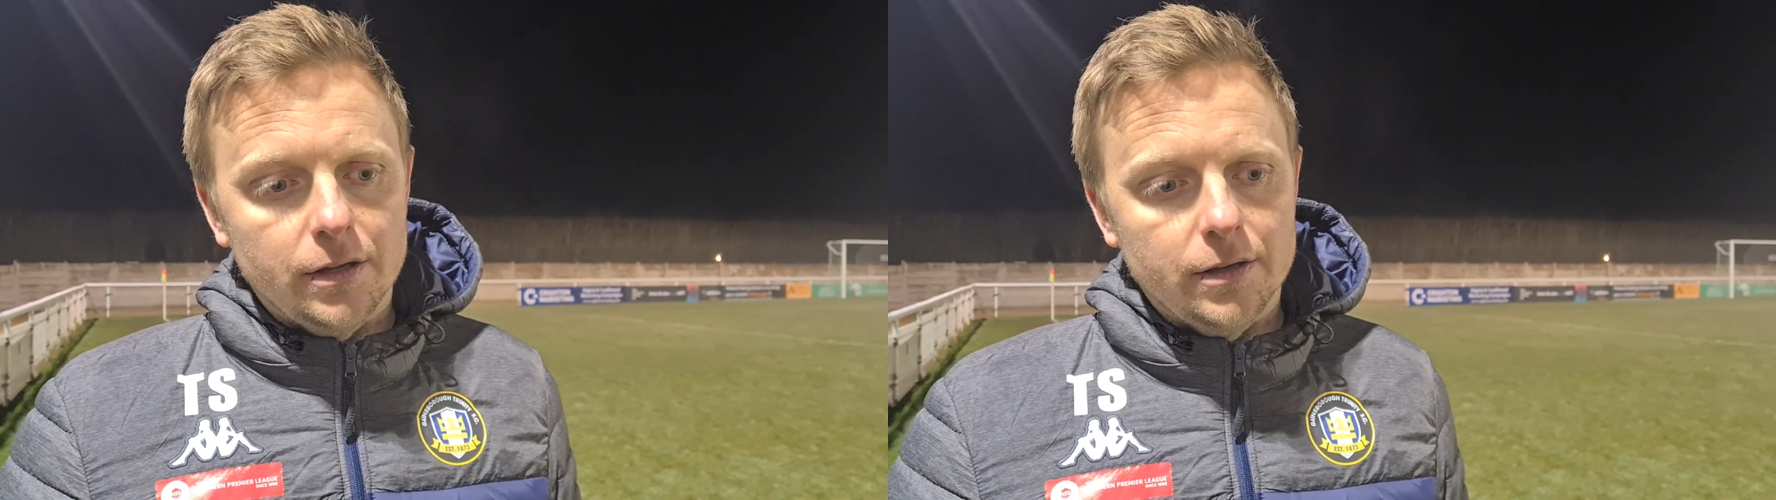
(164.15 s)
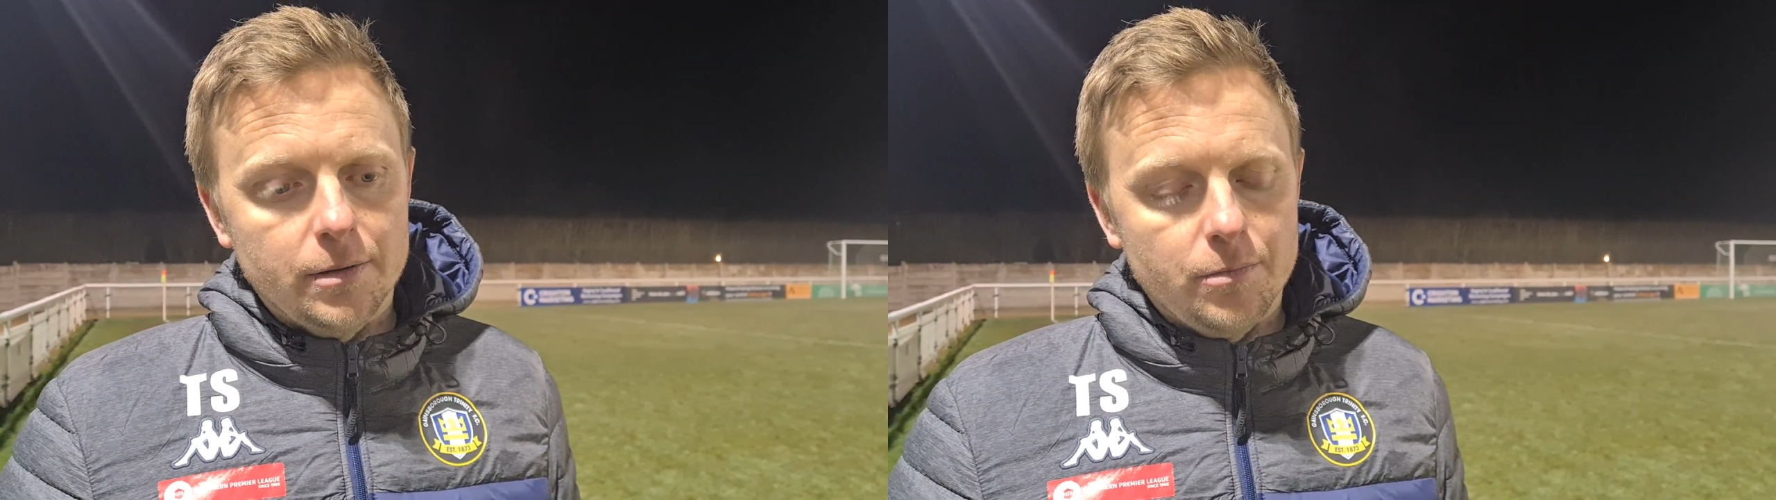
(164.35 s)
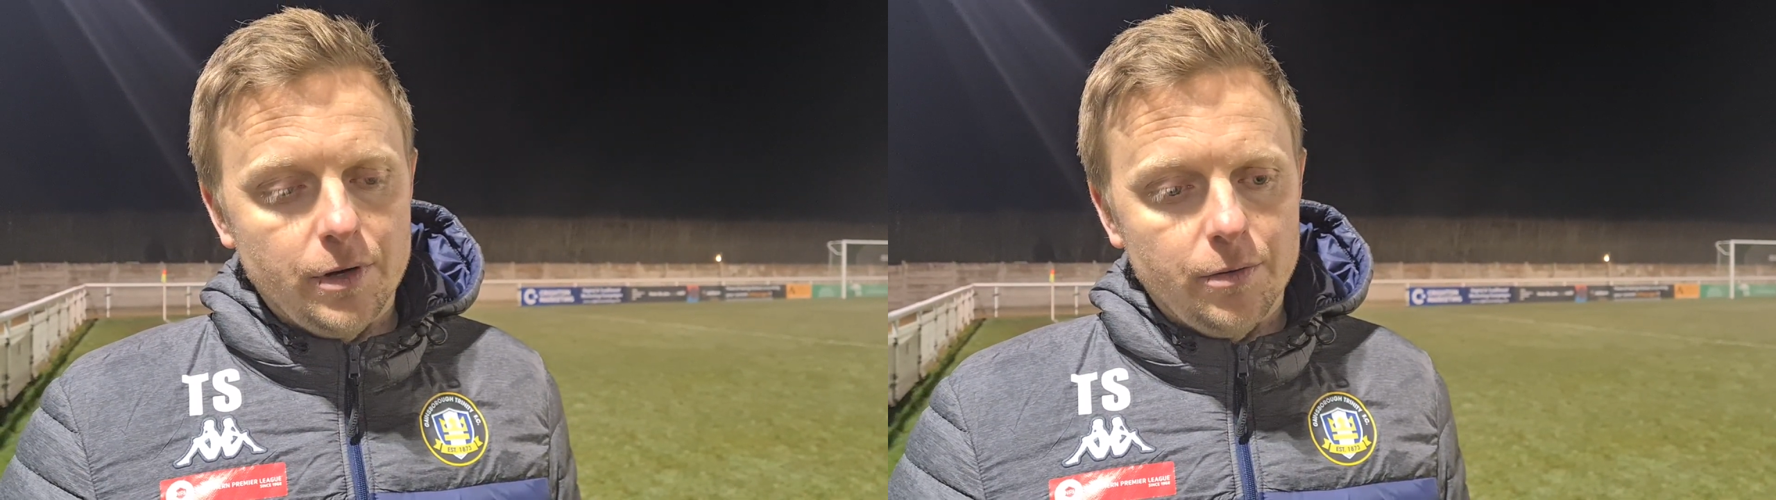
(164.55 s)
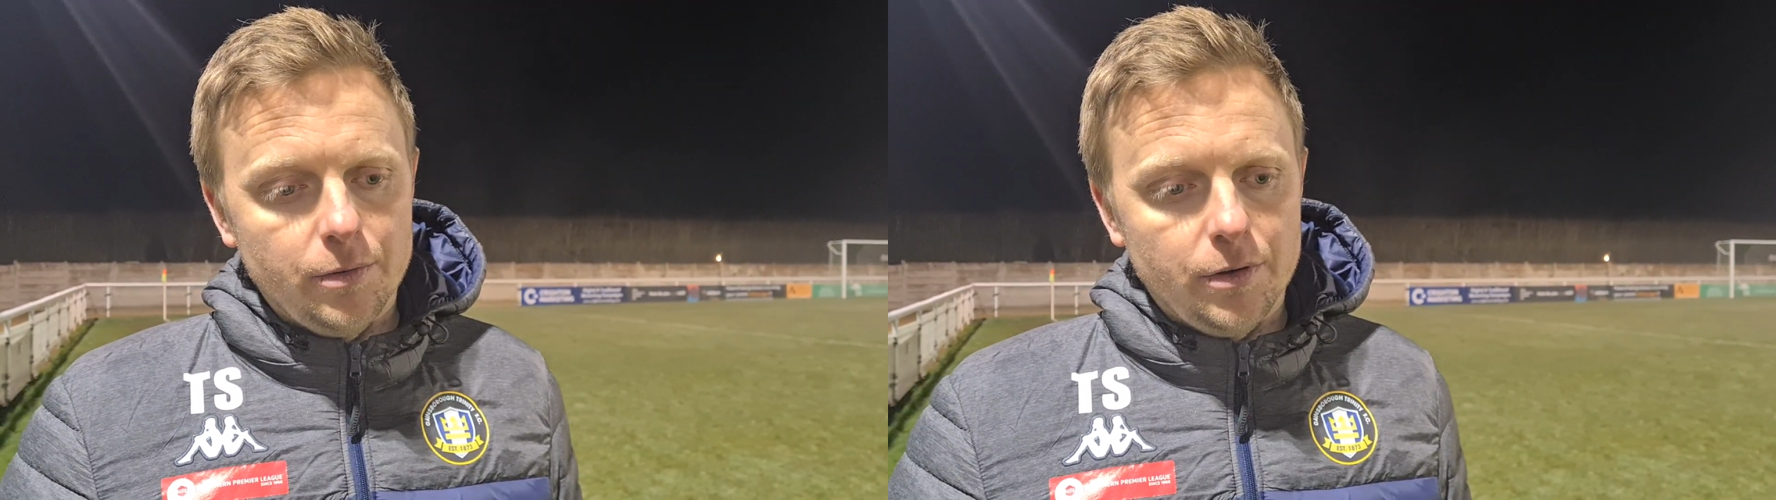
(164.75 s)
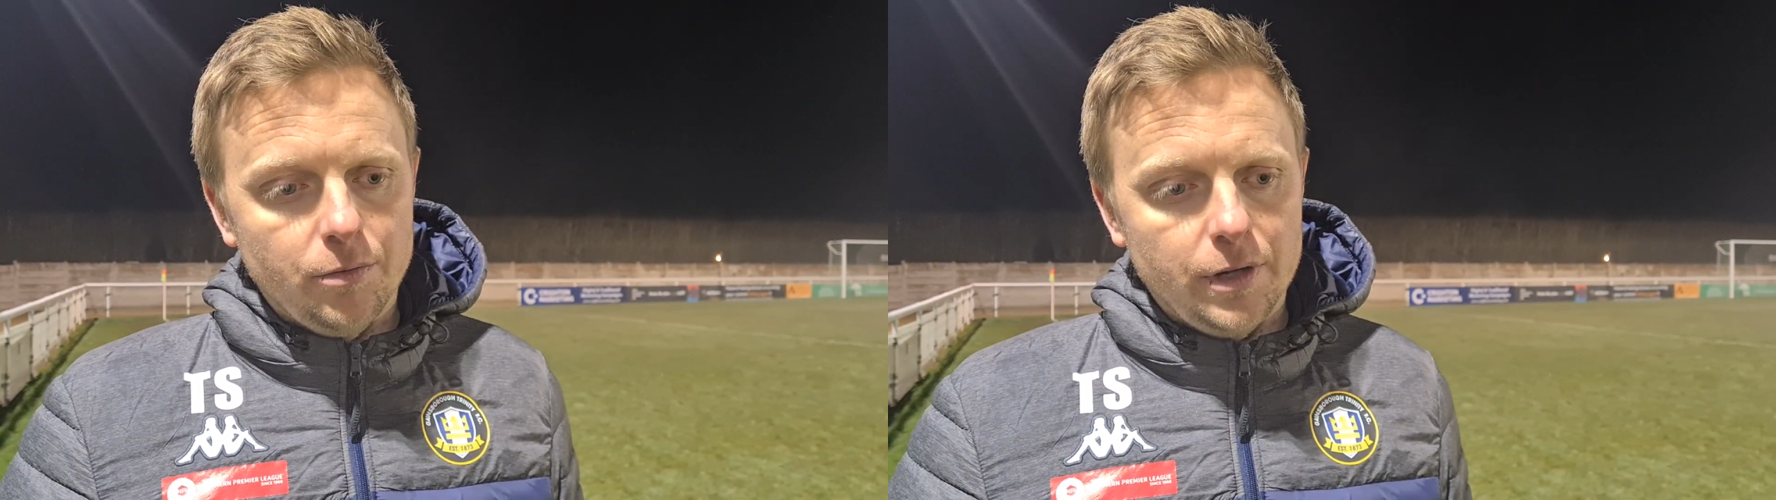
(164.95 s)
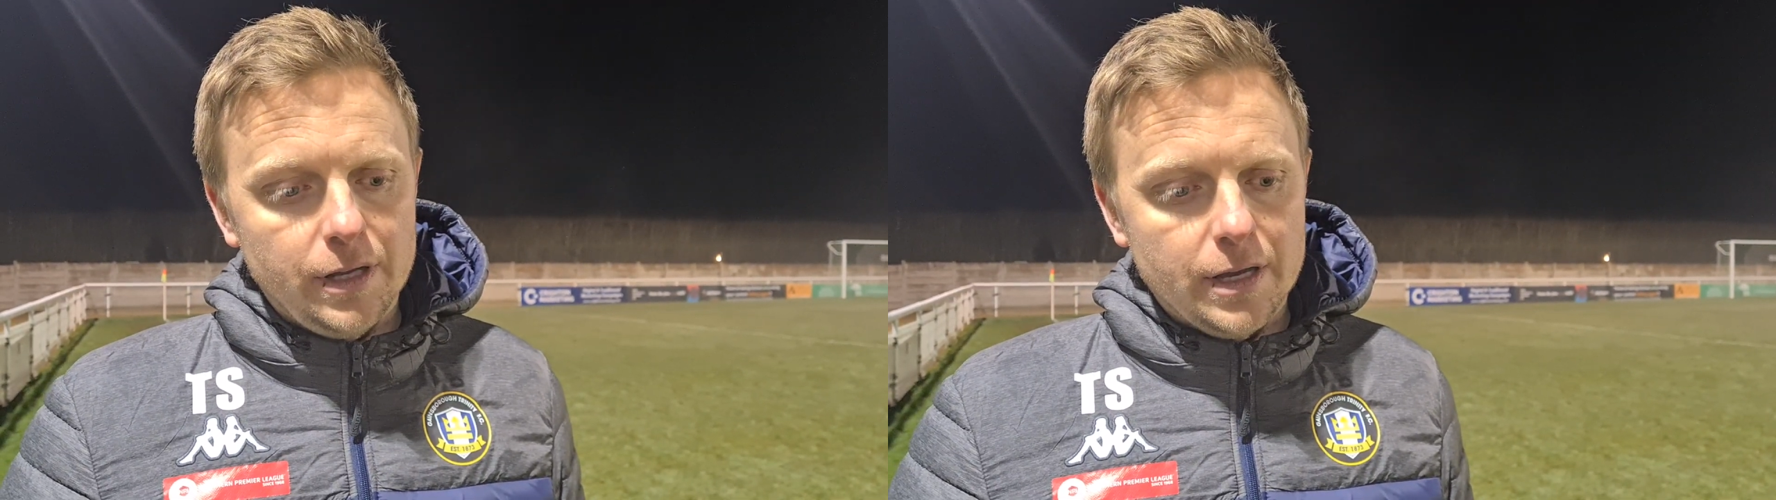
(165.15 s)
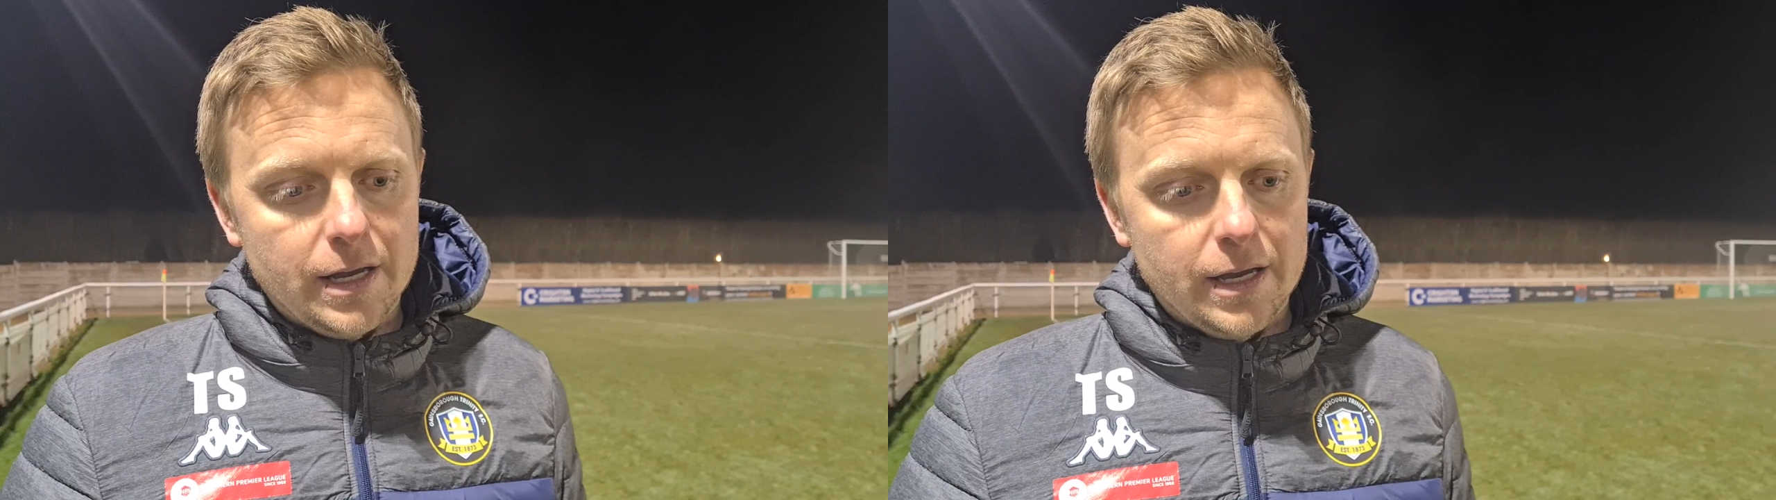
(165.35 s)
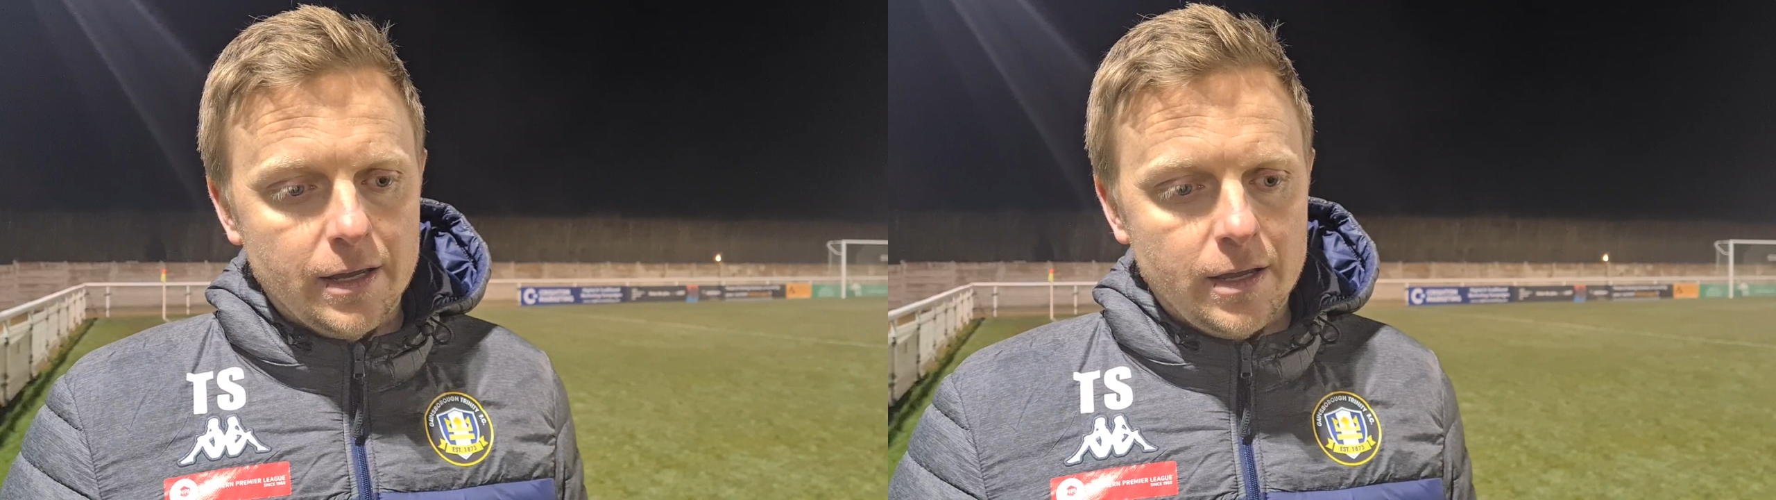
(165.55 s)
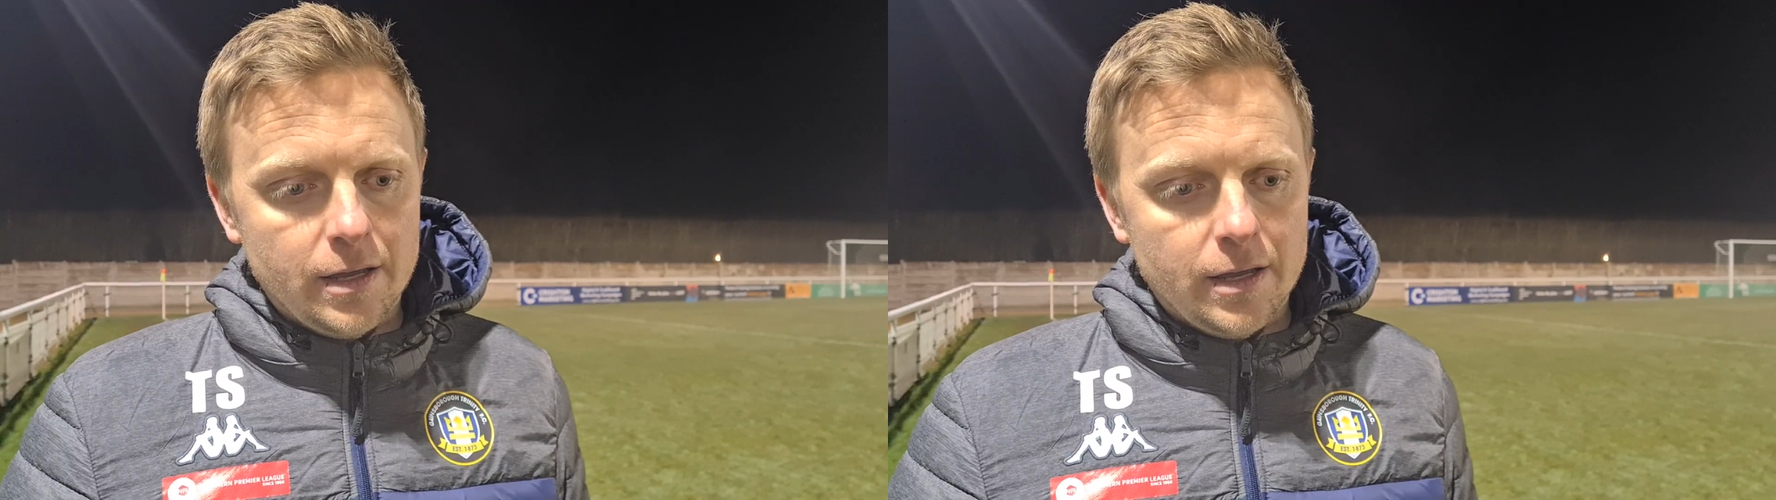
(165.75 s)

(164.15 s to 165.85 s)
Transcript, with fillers: Um, we we, we uh,